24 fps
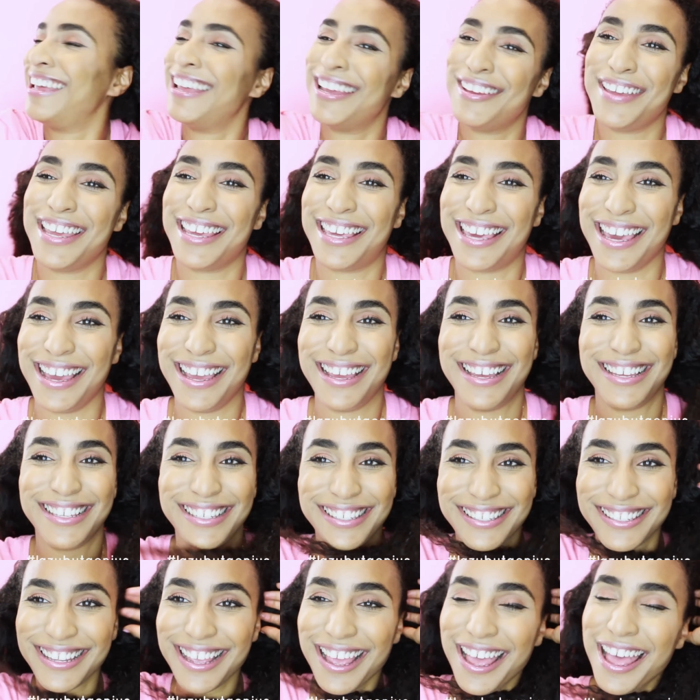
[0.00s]

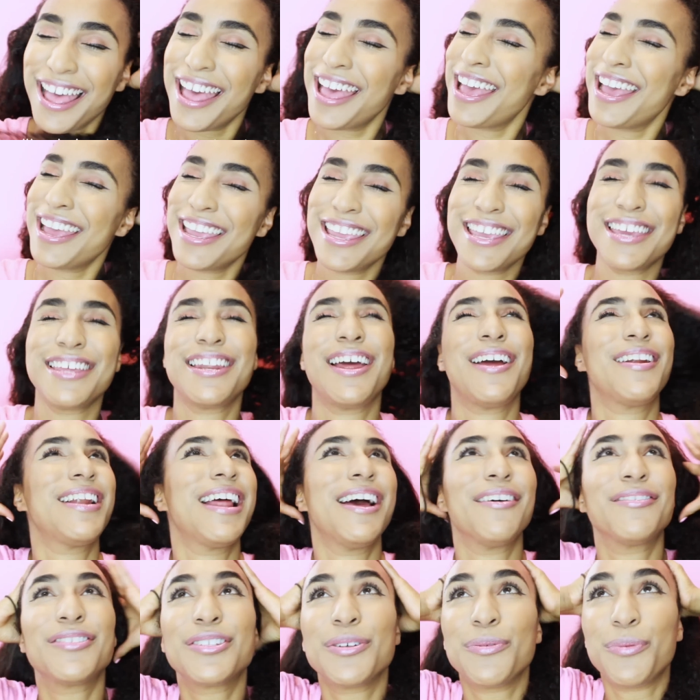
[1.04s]
because you don't
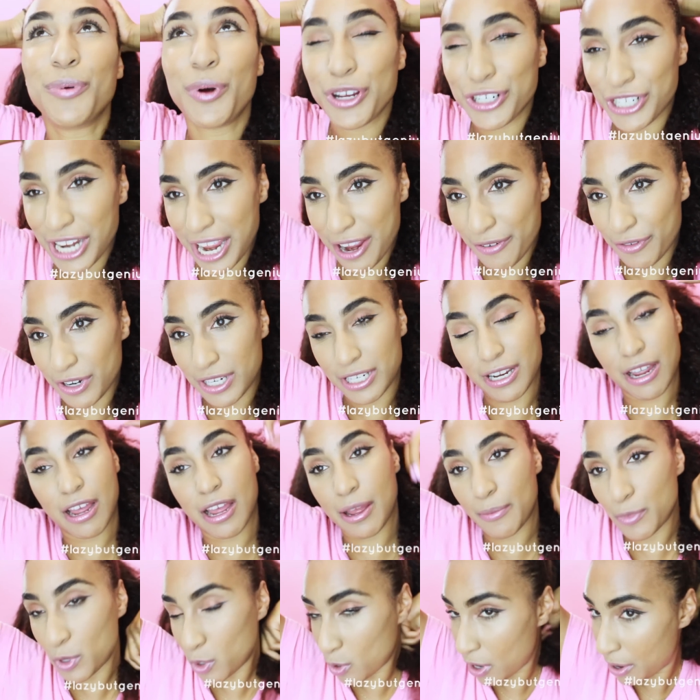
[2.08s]
have to wash every
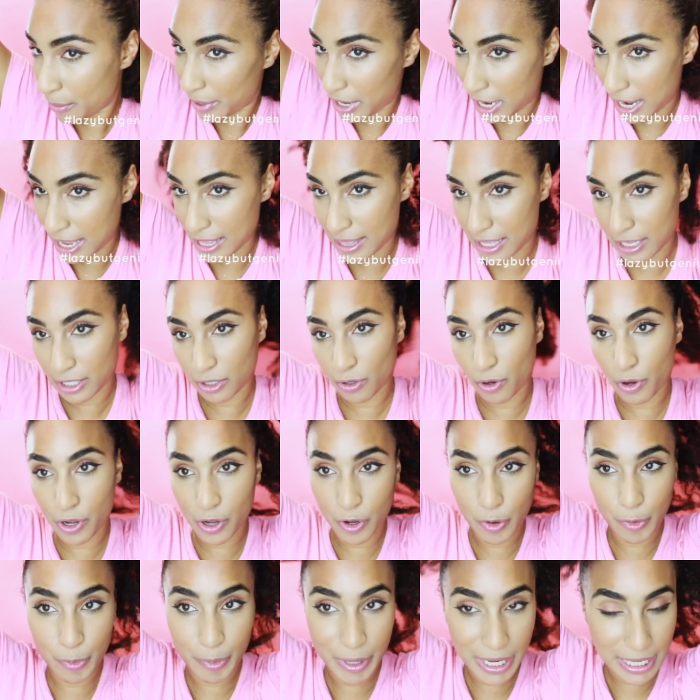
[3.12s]
time you apply this
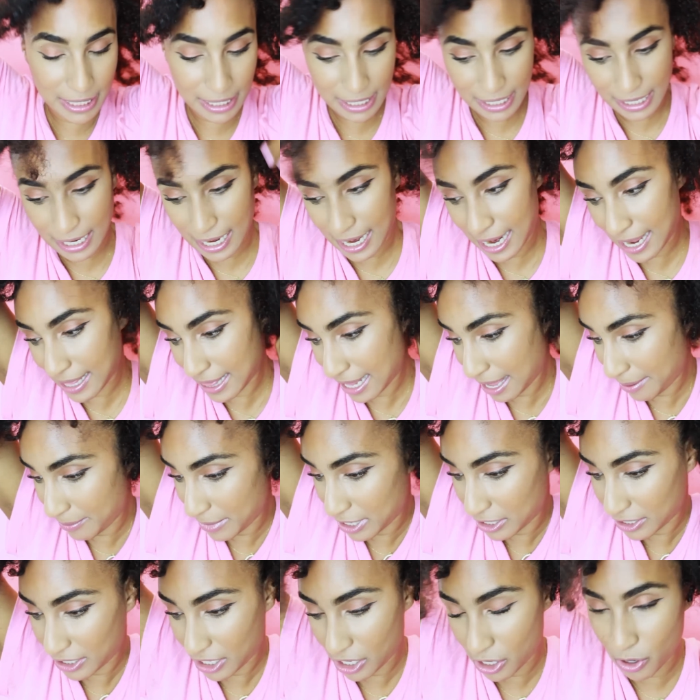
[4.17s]
oil basically, and that
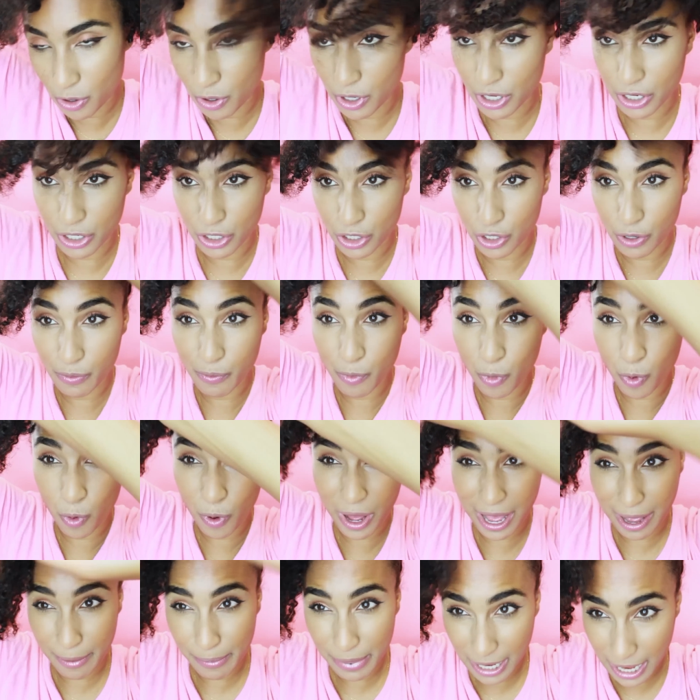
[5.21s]
means that you can do more
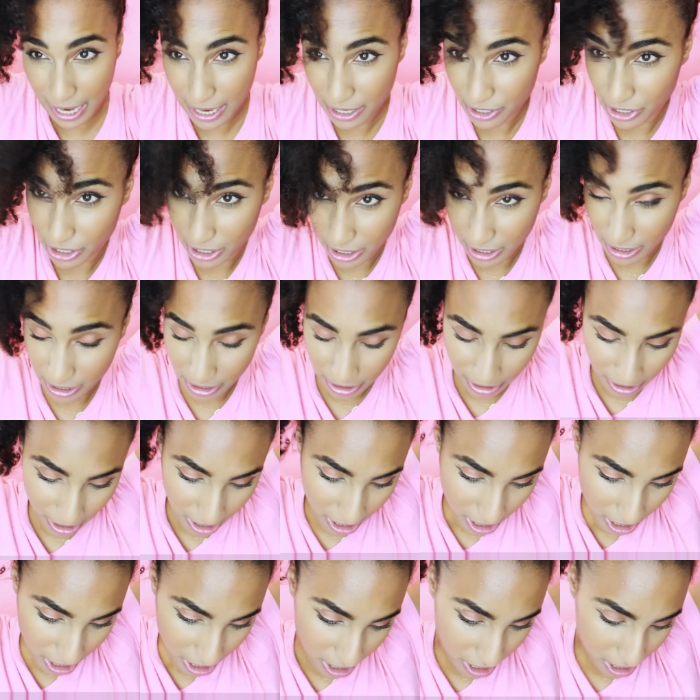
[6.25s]
applications.
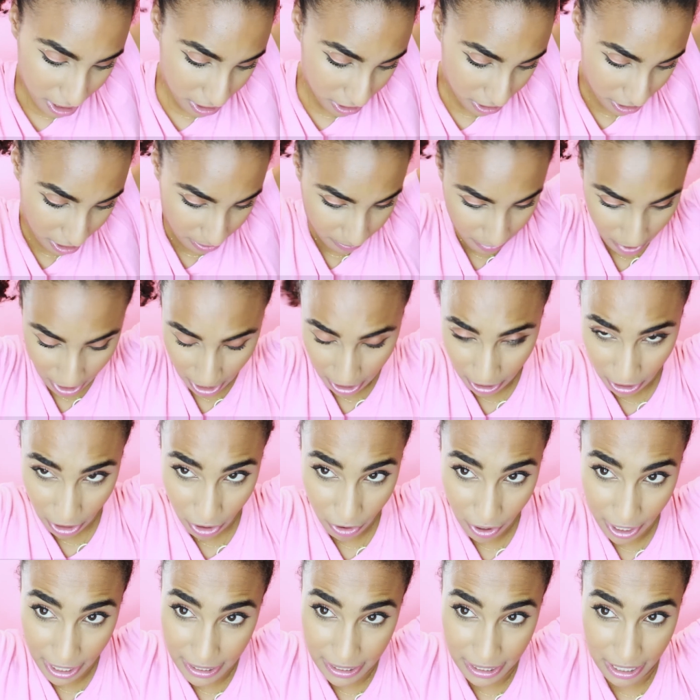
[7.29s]
I'm kind of
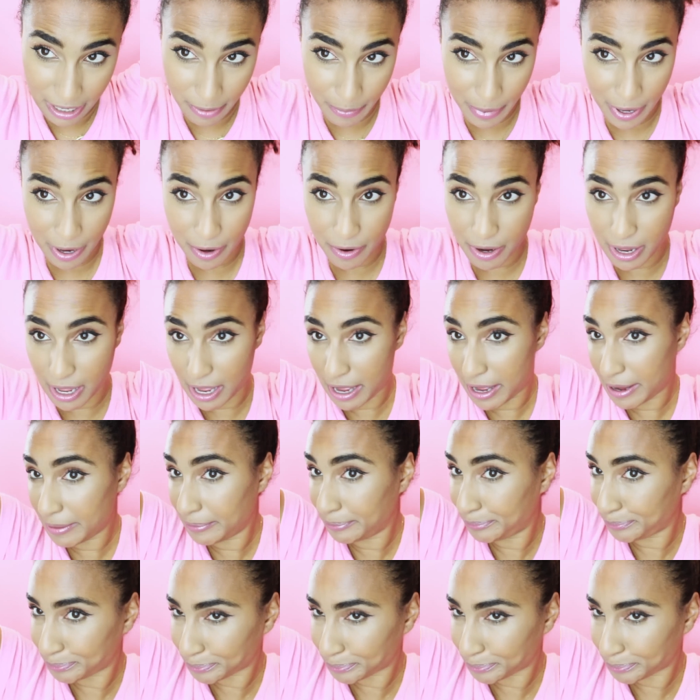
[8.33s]
crazy about that.